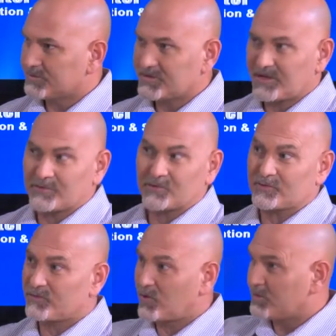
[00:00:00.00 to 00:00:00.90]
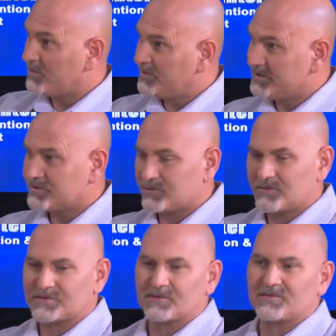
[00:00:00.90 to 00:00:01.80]
Sometimes there's formal
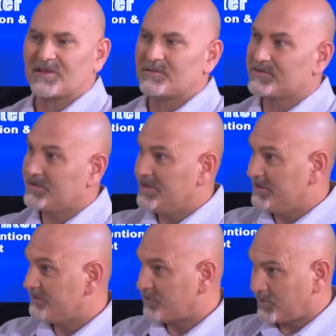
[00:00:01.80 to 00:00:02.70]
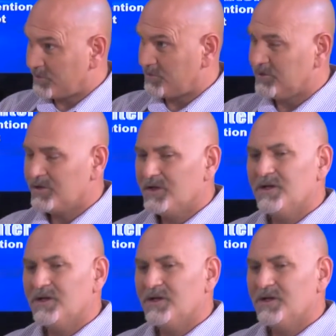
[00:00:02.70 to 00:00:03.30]
mentors, sometimes informal.